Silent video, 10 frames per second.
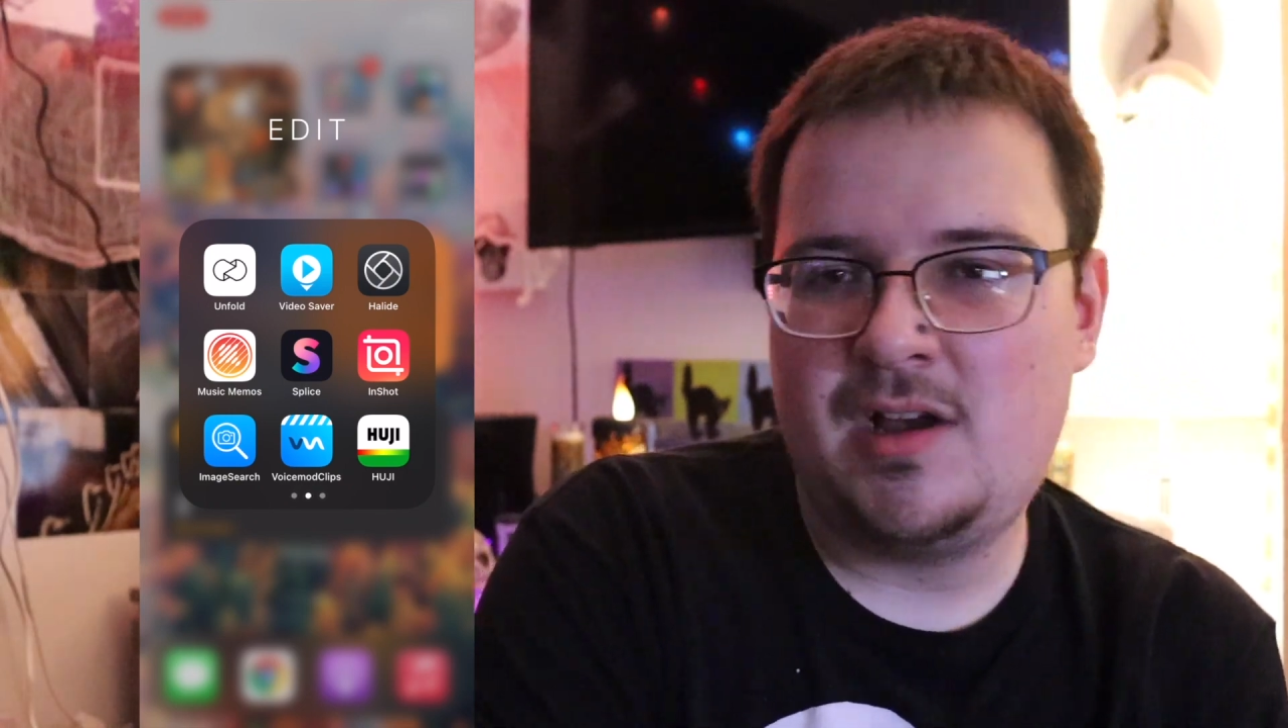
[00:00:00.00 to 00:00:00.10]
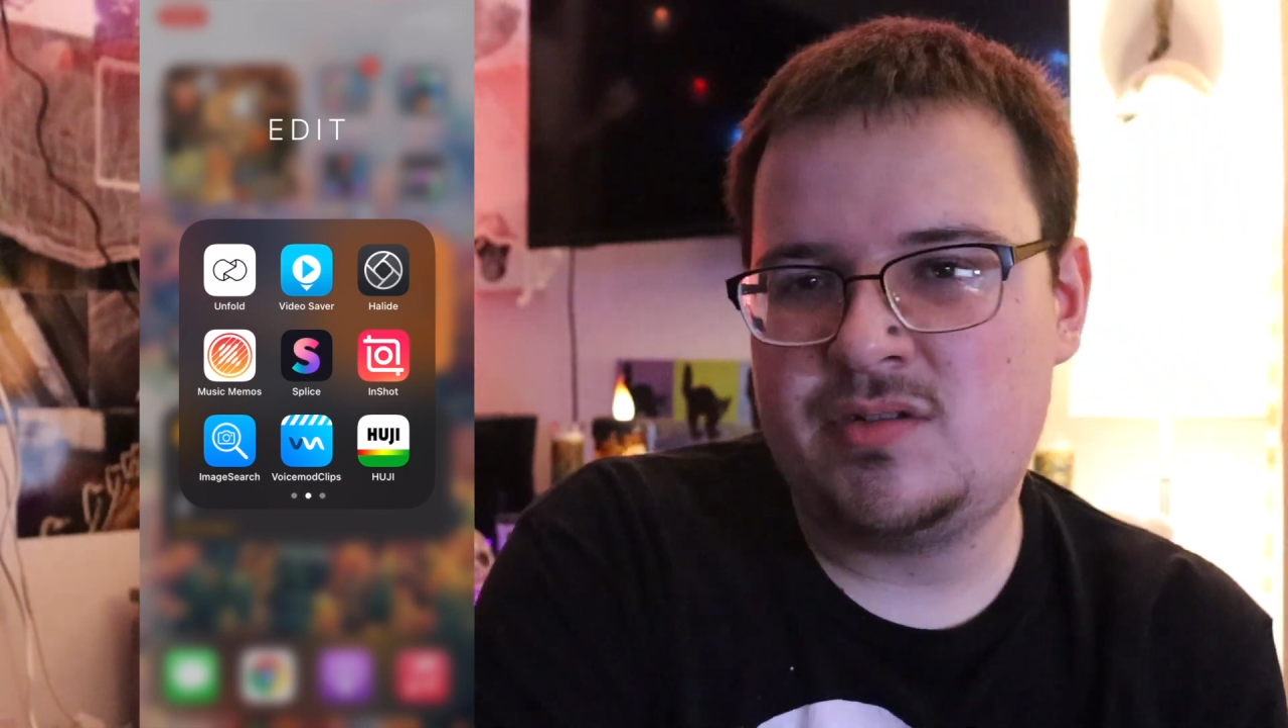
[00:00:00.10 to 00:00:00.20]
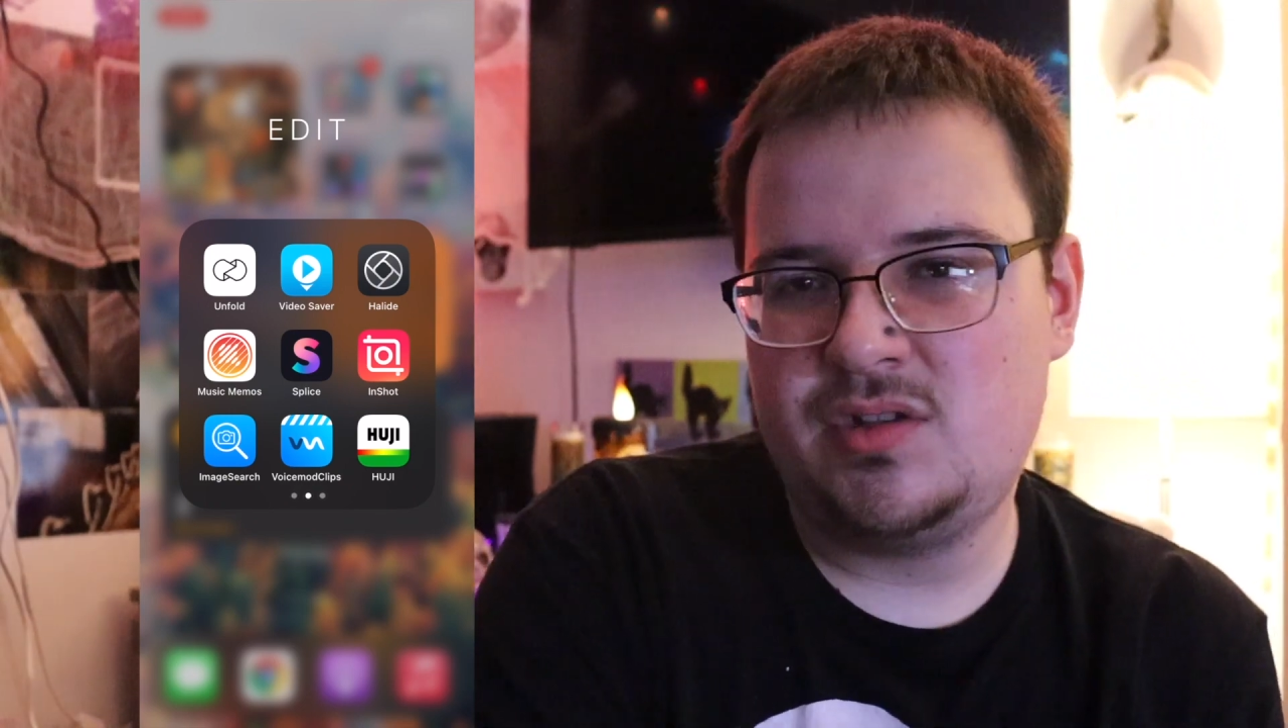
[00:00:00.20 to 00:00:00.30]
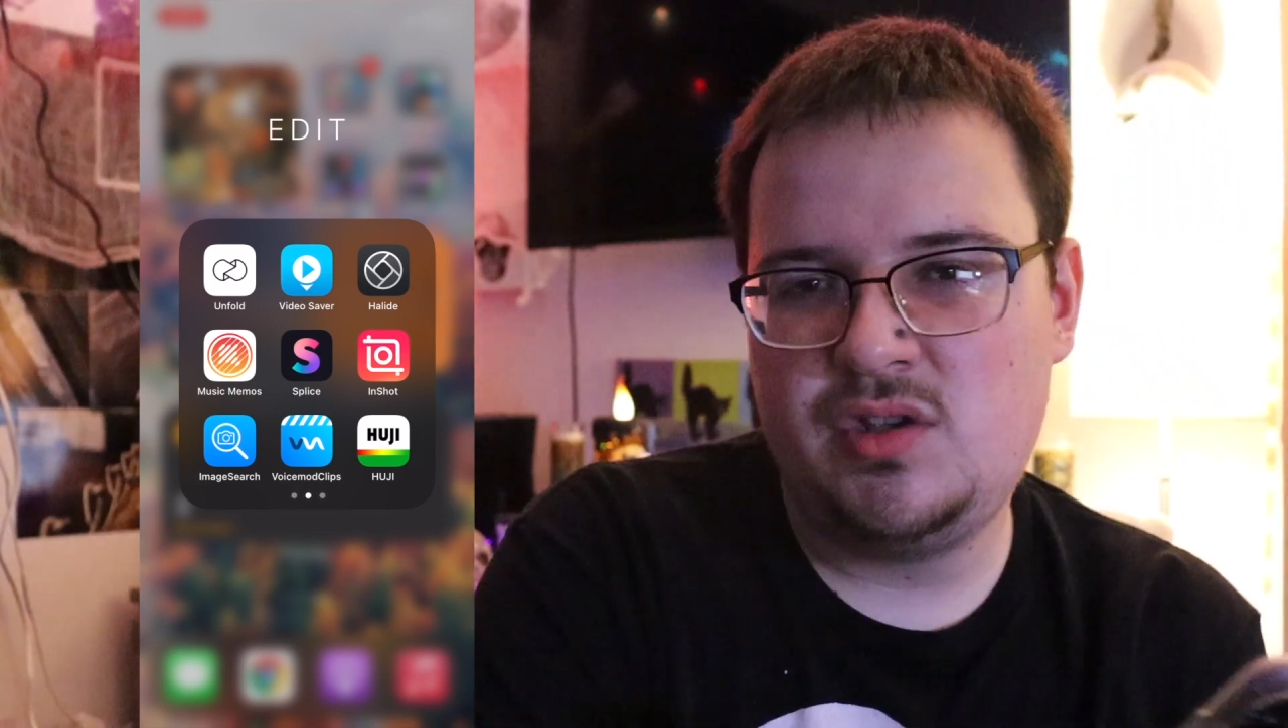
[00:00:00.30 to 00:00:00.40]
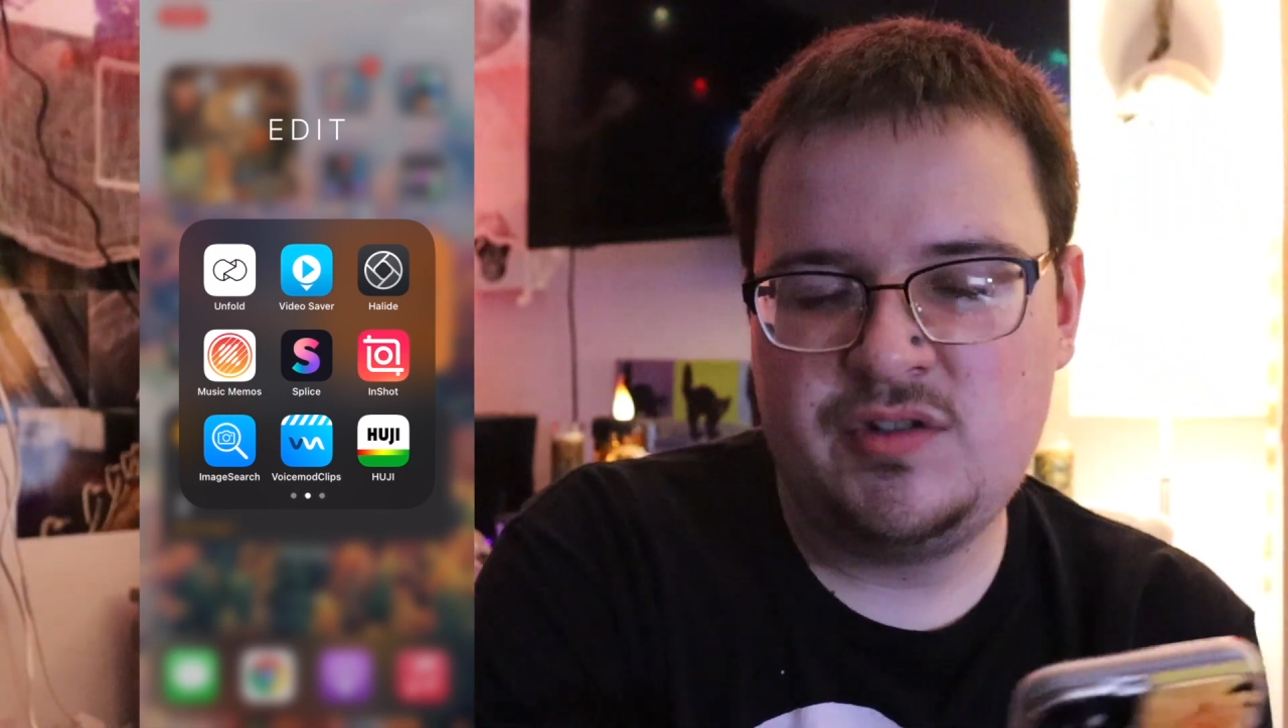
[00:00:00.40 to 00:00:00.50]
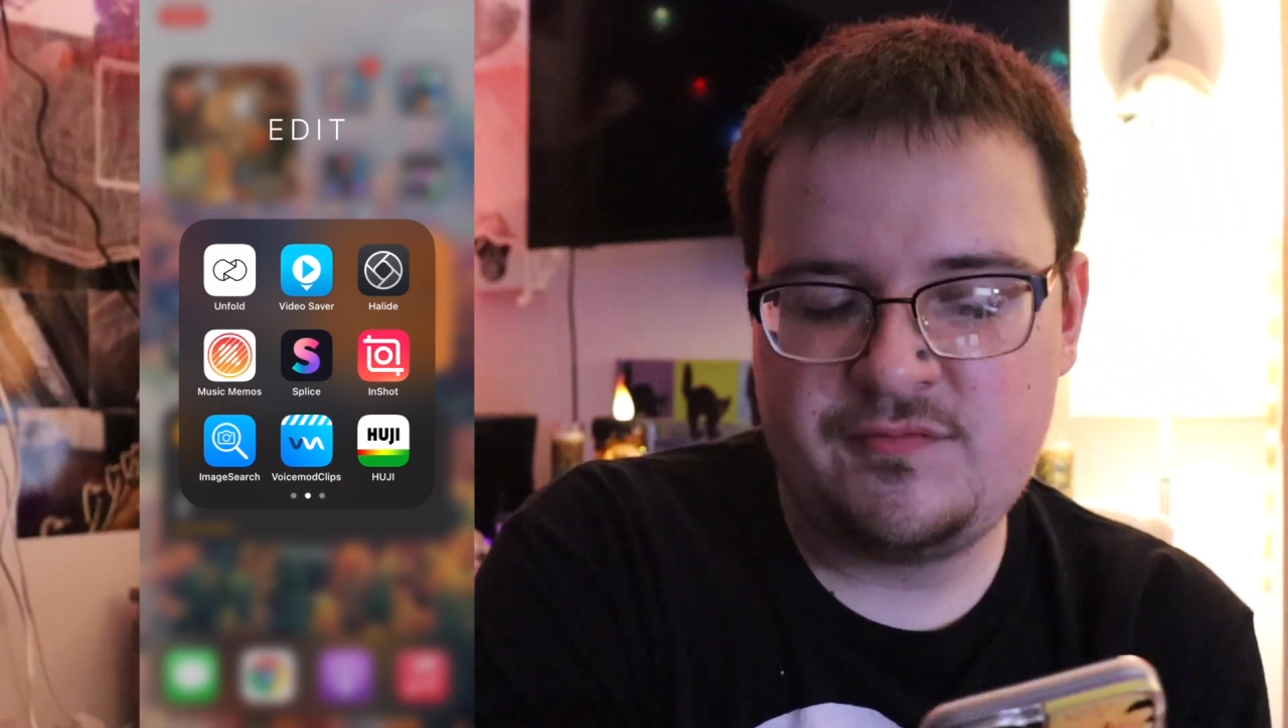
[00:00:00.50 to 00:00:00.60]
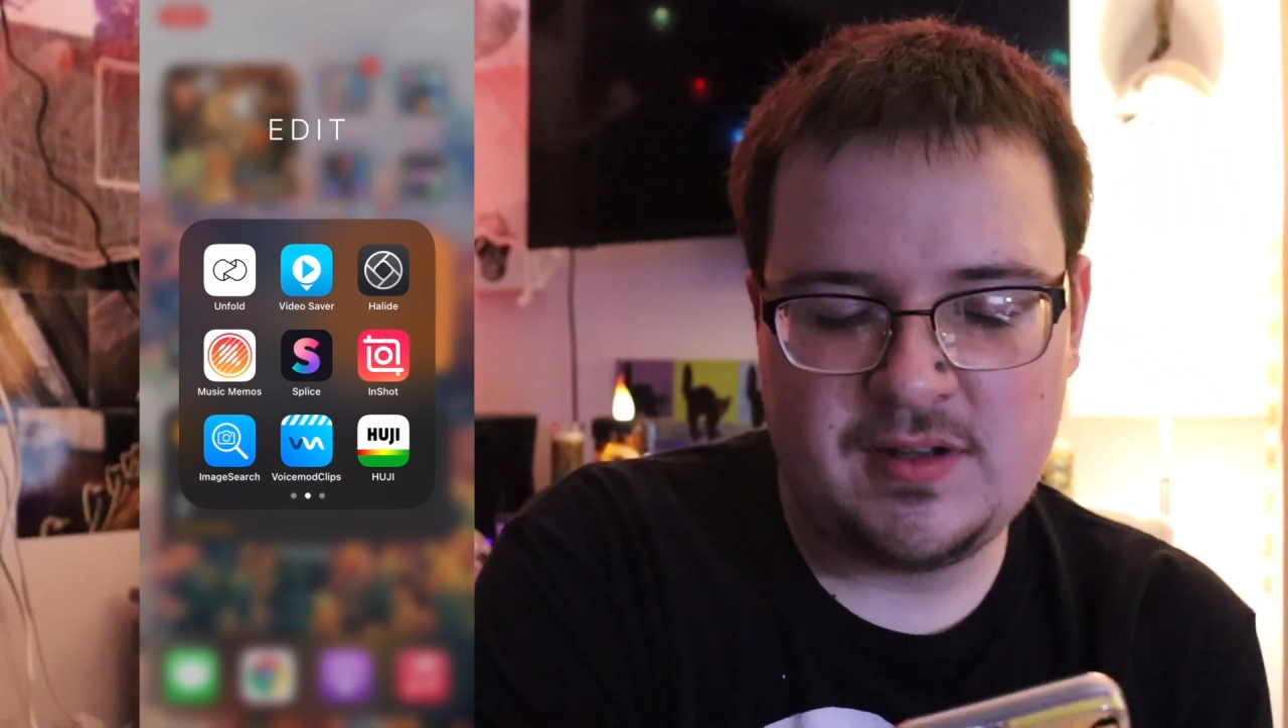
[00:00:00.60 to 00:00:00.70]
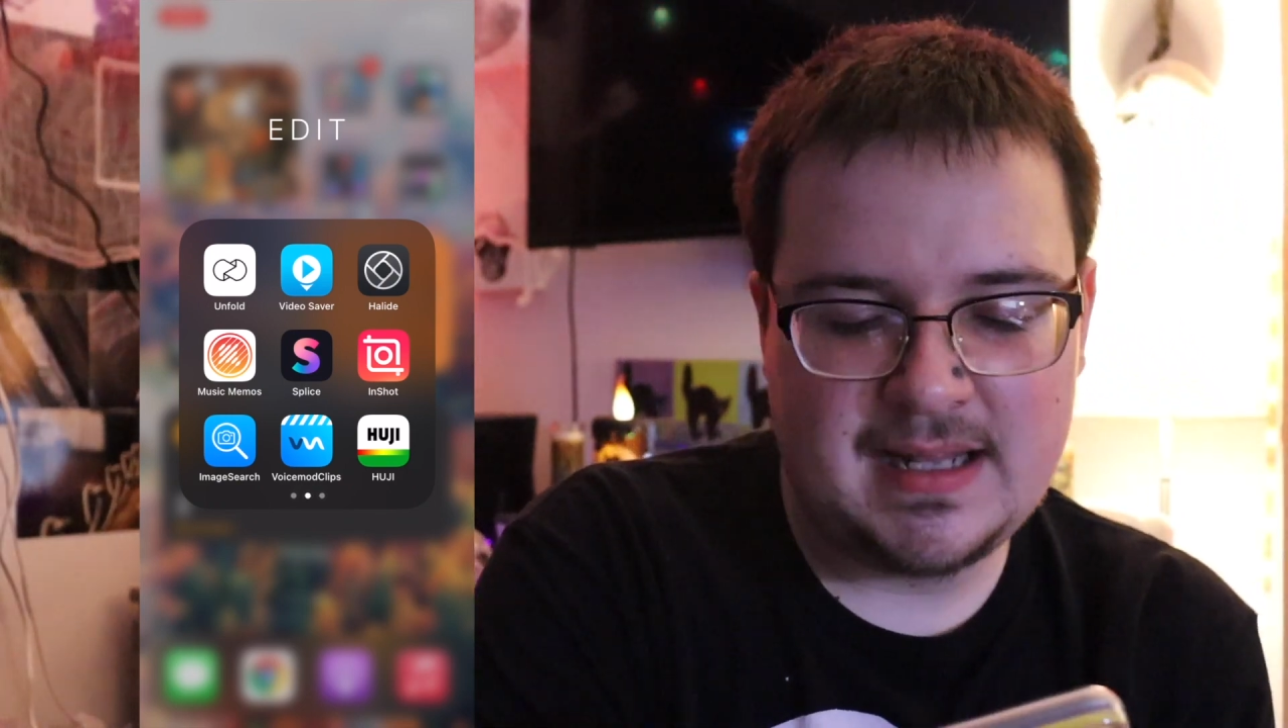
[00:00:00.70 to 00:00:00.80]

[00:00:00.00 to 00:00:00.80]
also use for